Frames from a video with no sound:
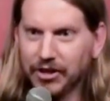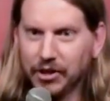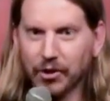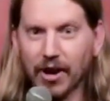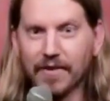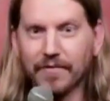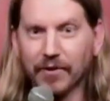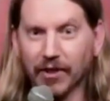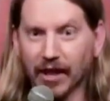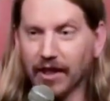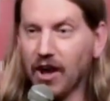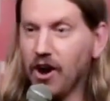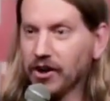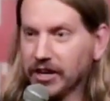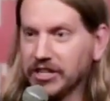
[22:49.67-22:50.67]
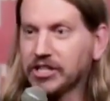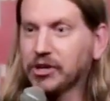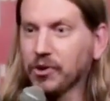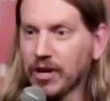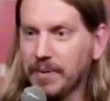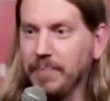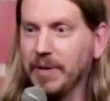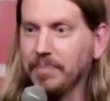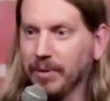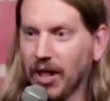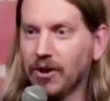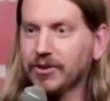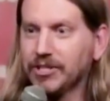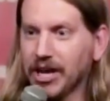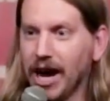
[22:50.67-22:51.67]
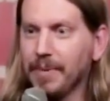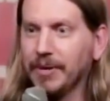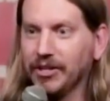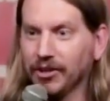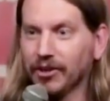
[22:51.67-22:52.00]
You're in for the longest creepy blowjob of